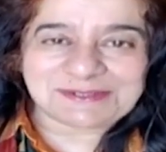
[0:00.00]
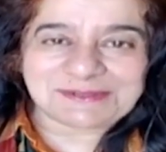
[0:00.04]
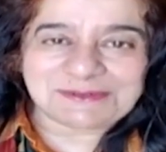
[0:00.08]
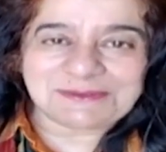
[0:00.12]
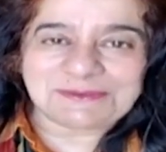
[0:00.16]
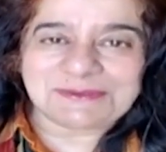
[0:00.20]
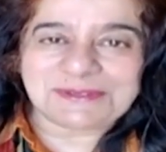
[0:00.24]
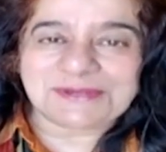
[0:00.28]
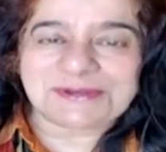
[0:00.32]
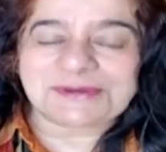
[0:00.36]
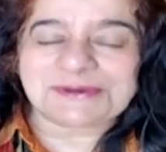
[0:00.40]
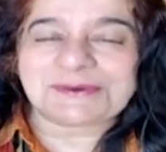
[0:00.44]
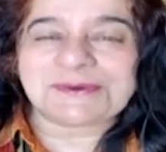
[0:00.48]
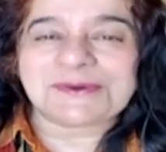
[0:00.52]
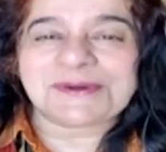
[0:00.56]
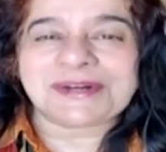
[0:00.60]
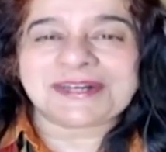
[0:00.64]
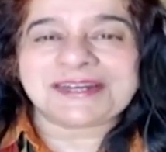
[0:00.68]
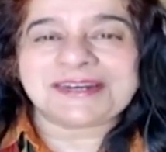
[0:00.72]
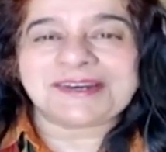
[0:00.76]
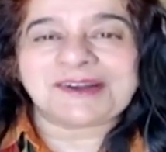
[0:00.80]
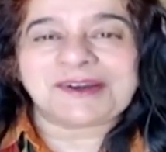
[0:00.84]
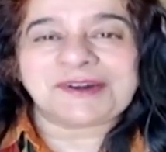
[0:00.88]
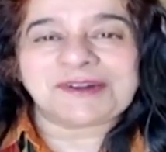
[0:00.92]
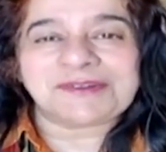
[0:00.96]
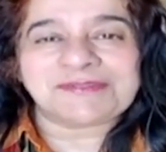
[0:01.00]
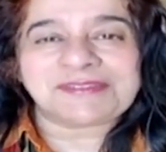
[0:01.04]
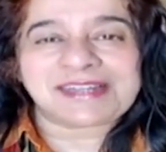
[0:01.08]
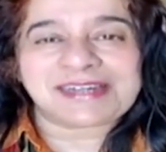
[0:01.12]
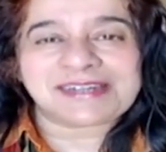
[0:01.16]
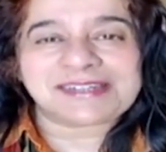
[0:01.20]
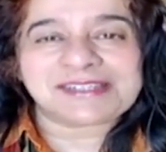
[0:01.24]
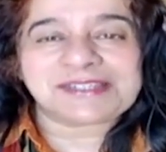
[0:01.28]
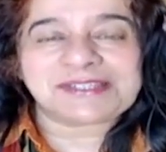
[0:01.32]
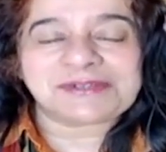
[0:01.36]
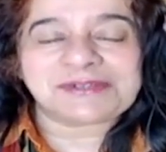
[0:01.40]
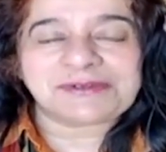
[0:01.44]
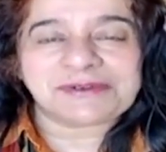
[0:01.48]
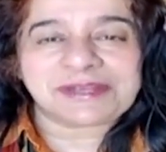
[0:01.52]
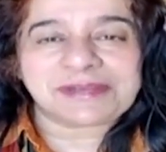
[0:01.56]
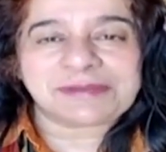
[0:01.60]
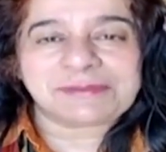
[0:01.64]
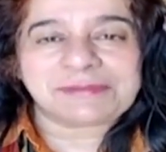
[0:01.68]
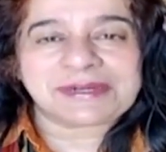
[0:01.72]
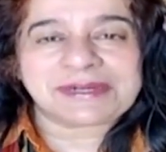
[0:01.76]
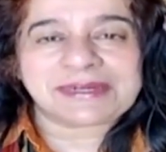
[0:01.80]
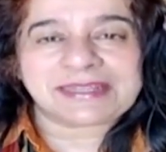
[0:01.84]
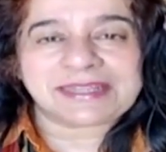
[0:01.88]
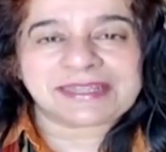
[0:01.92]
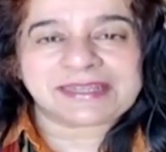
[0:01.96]
So we rode a lot of that story.
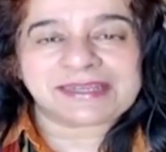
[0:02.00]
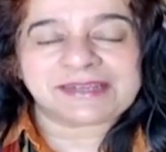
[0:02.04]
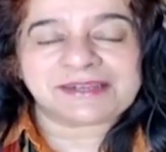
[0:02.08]
But then,